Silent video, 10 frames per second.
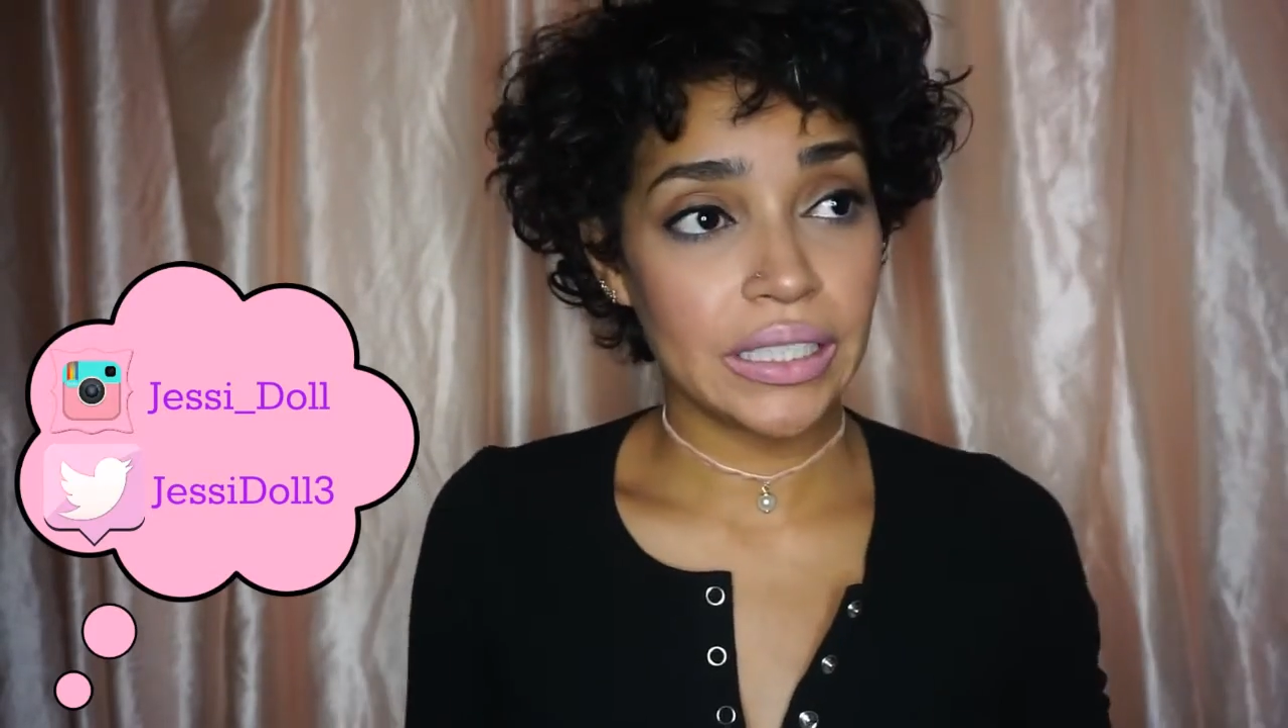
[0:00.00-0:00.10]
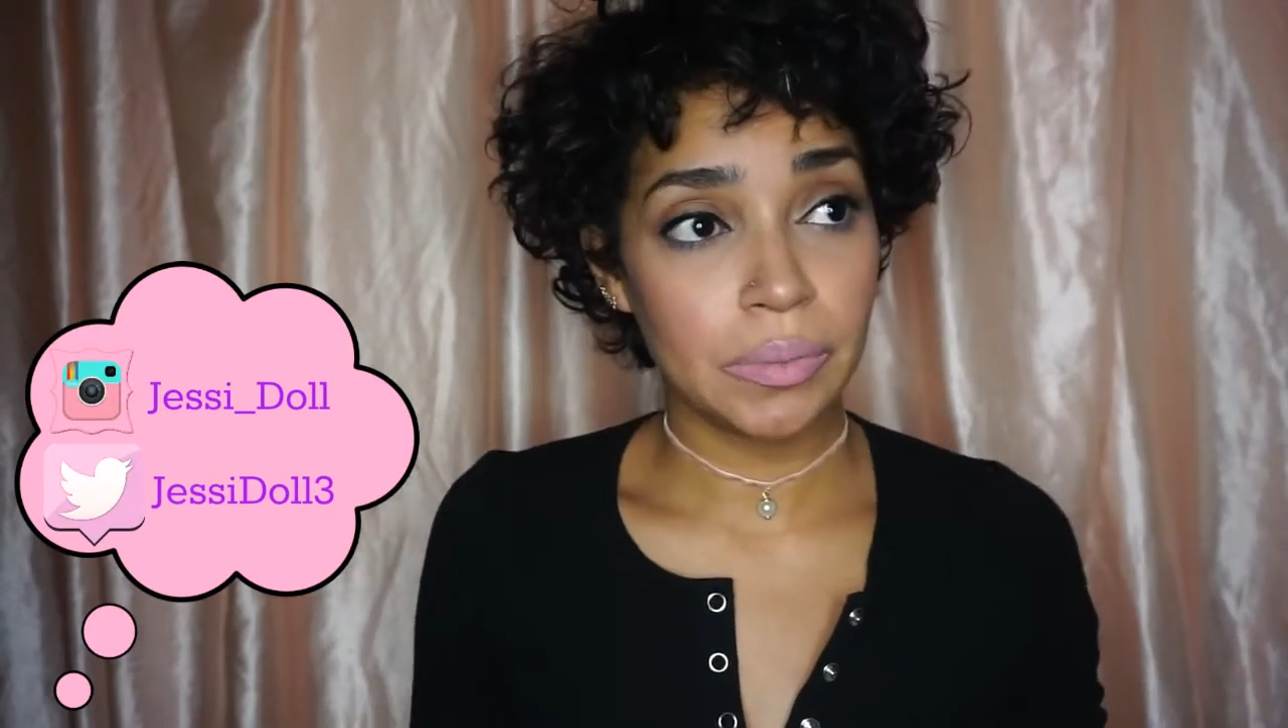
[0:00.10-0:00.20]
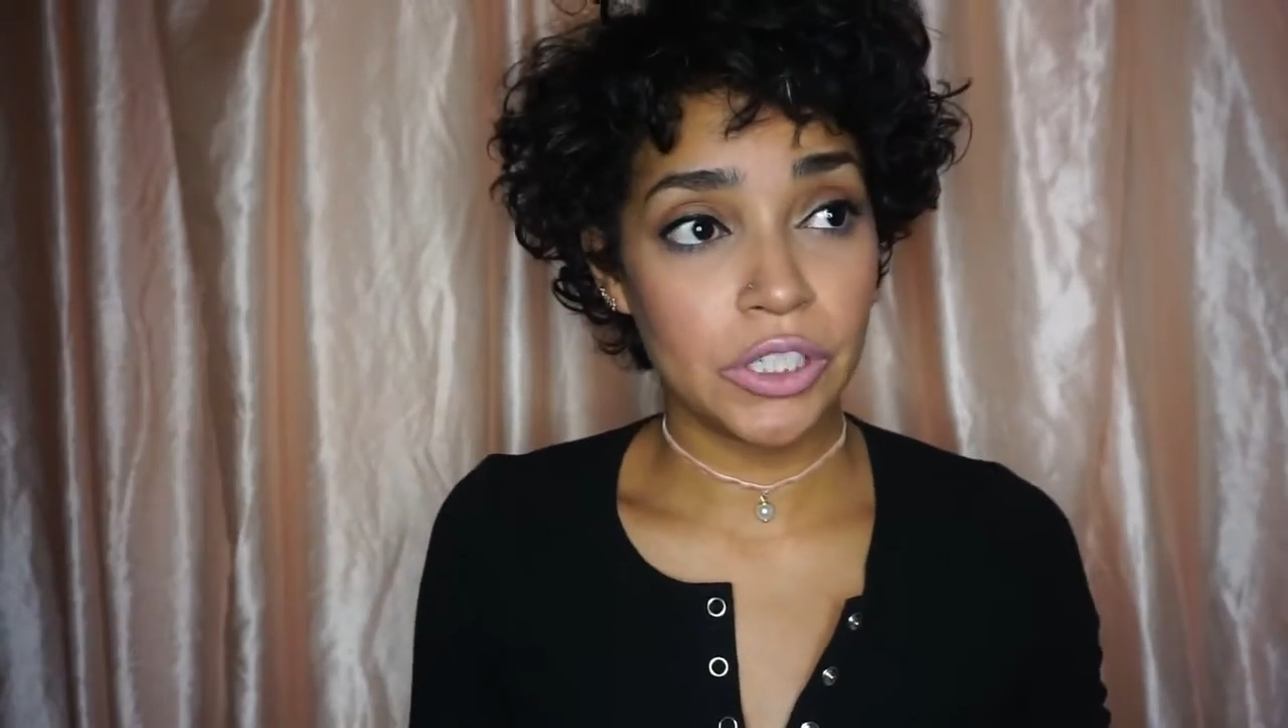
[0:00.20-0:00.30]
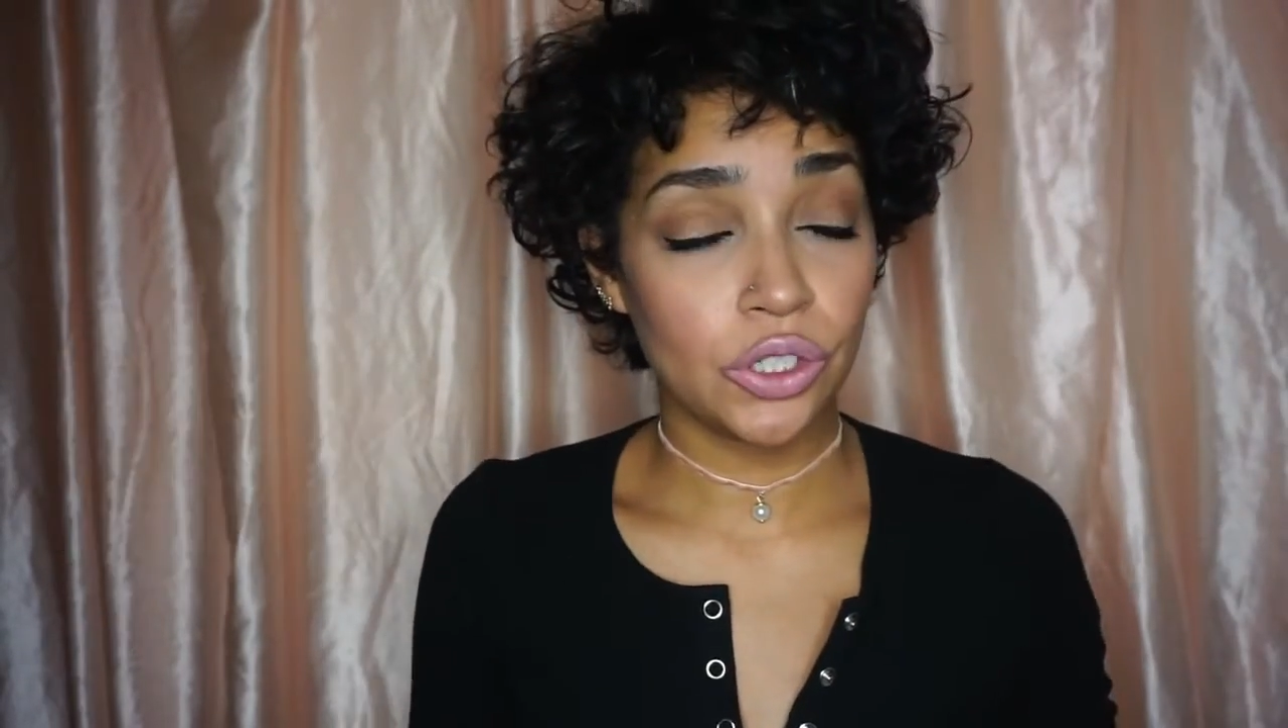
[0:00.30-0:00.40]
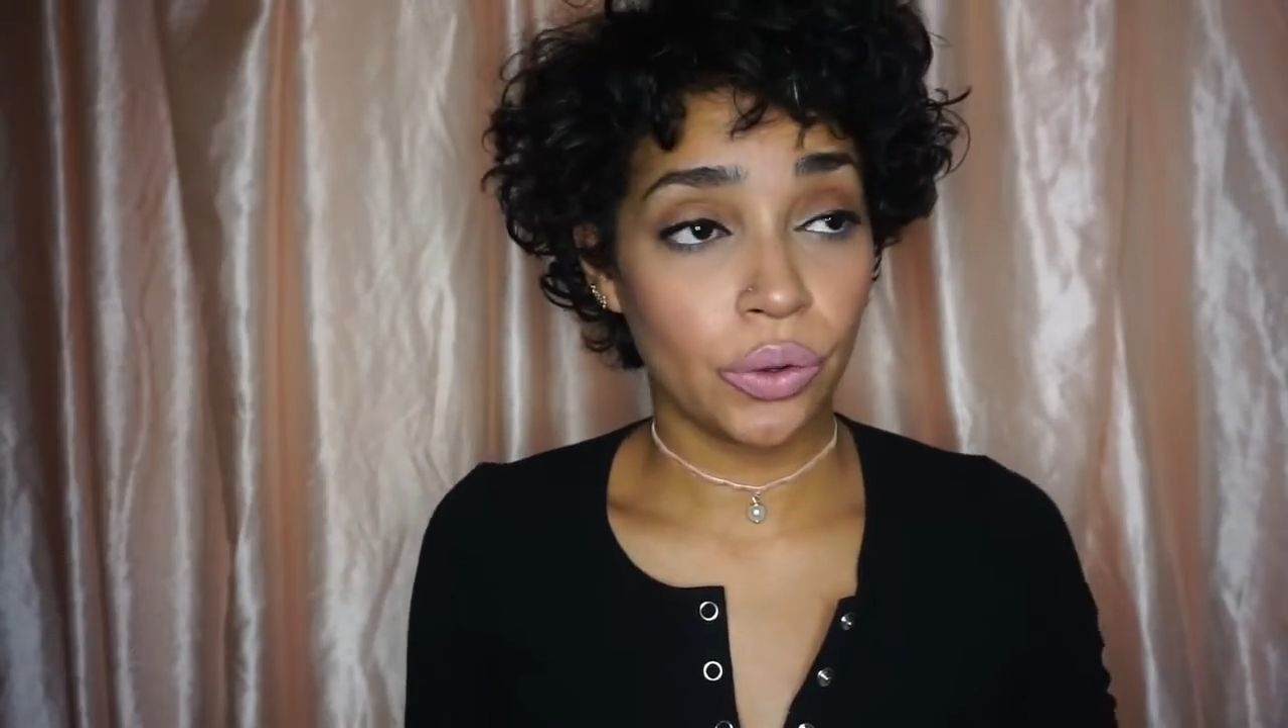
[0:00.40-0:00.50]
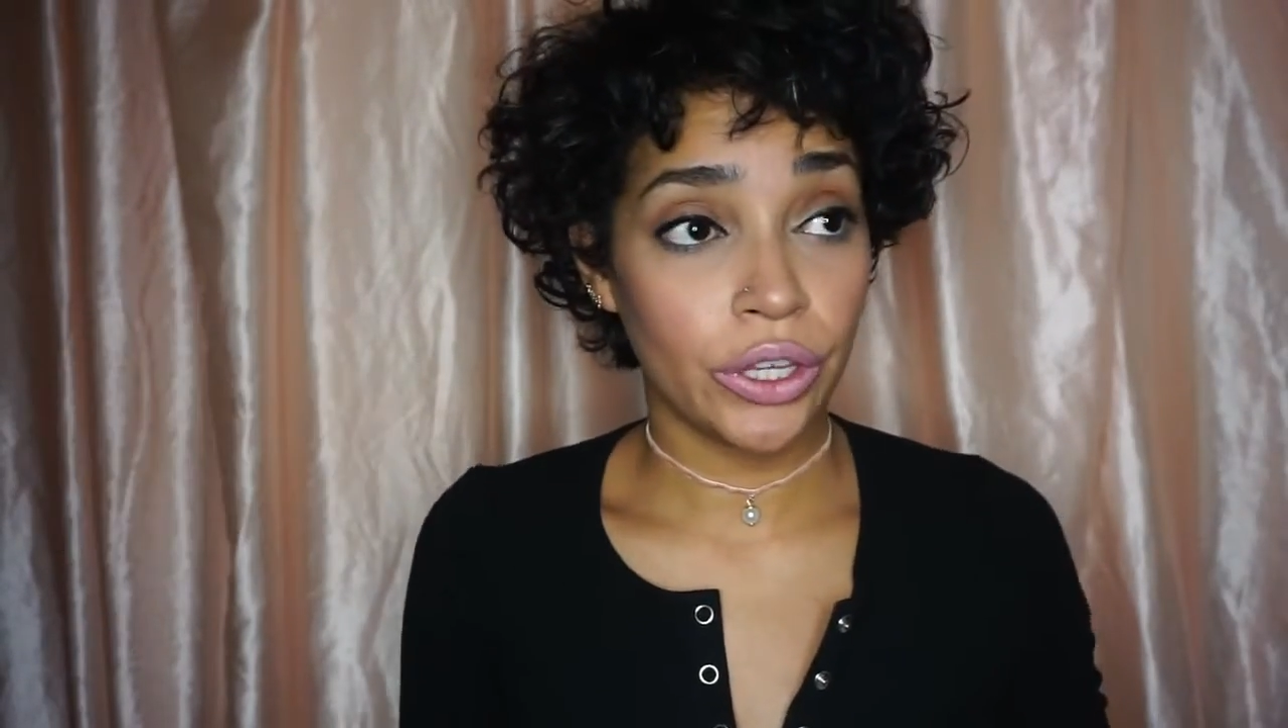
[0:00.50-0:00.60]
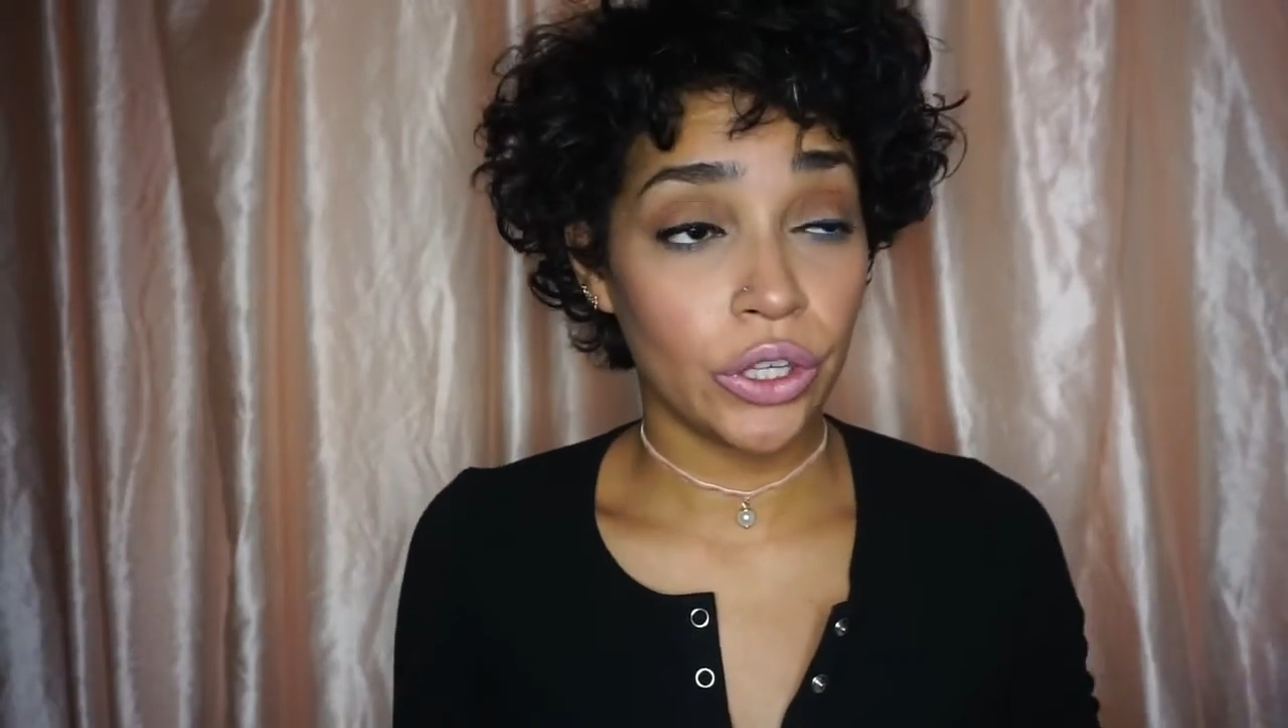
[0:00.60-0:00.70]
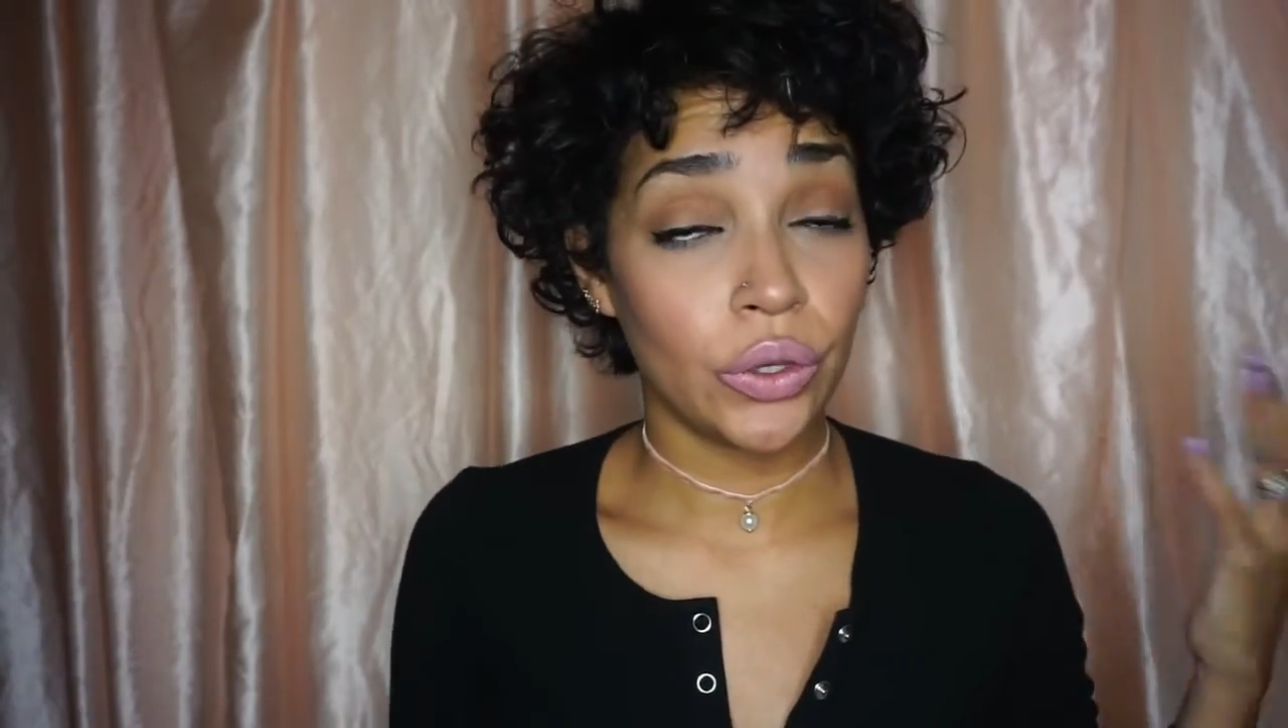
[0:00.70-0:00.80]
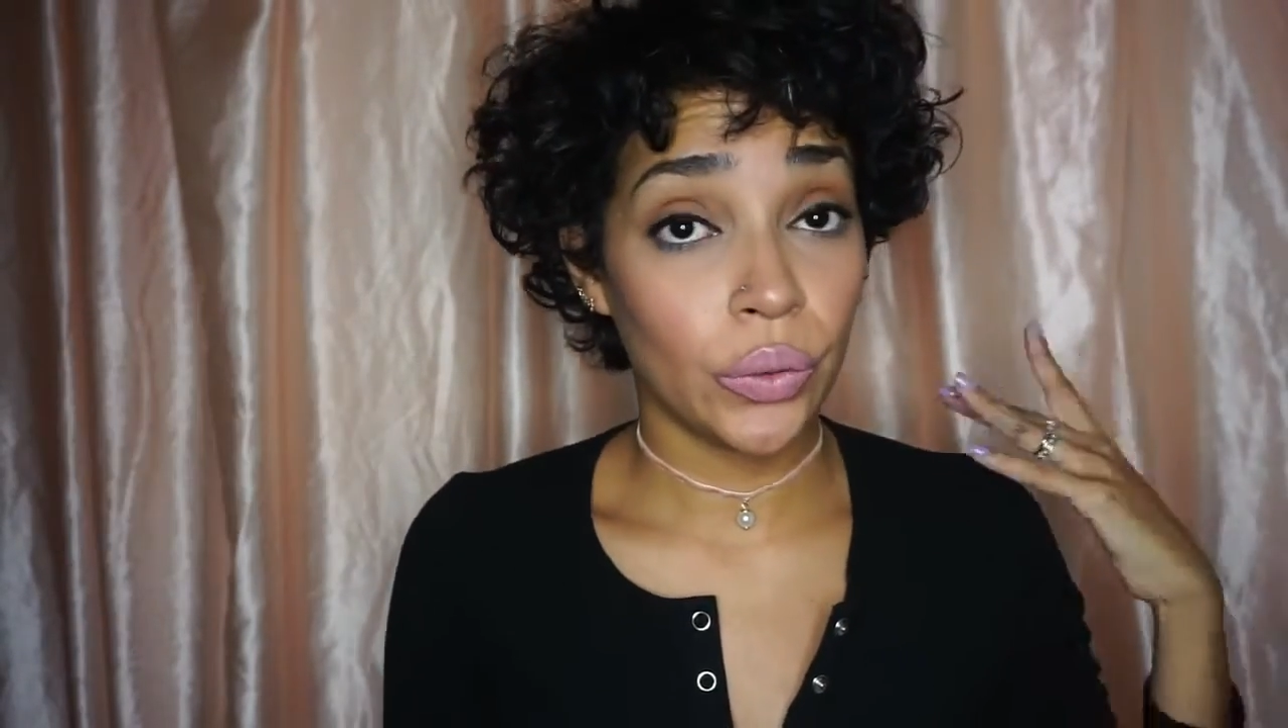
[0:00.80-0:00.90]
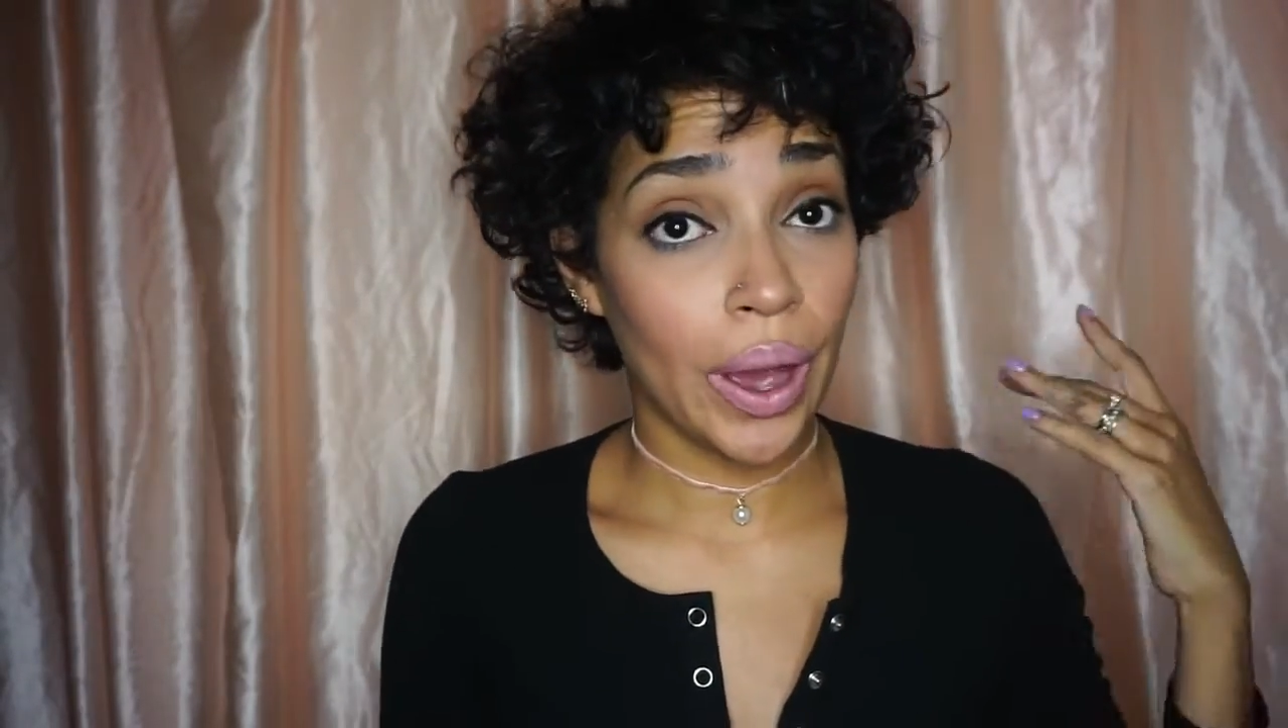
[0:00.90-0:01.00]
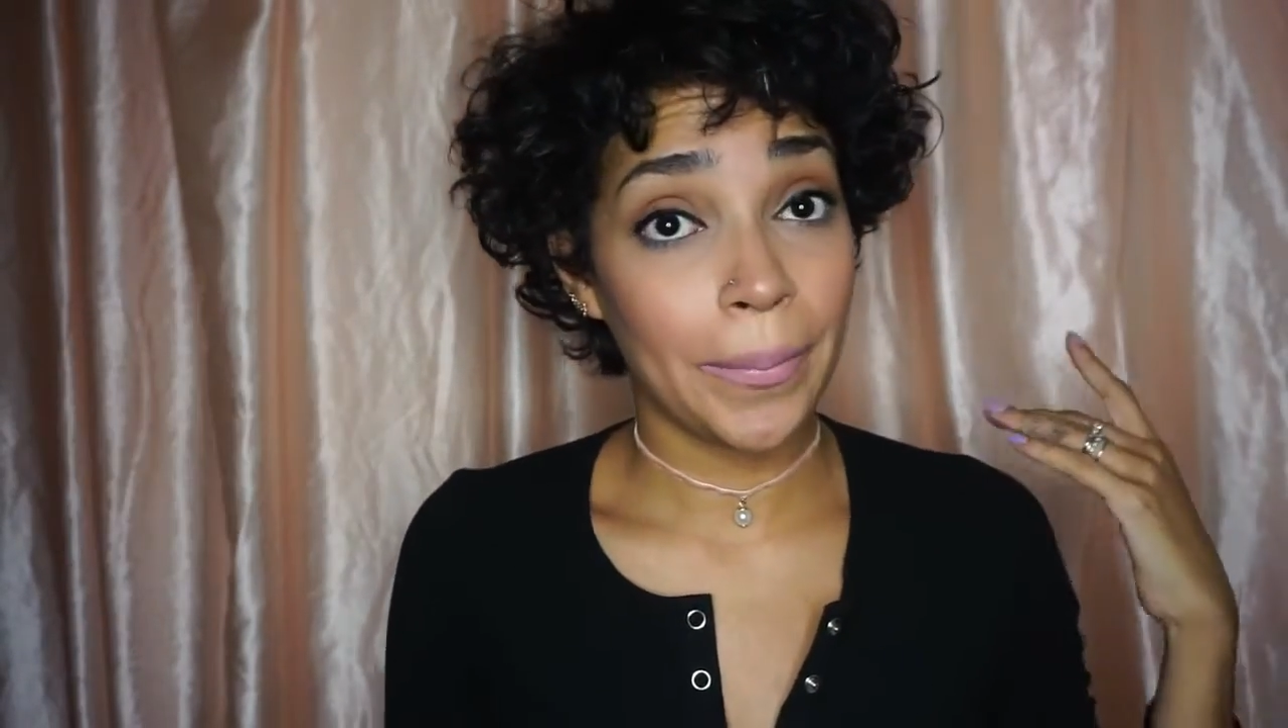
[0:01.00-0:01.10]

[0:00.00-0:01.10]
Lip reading: to be showing you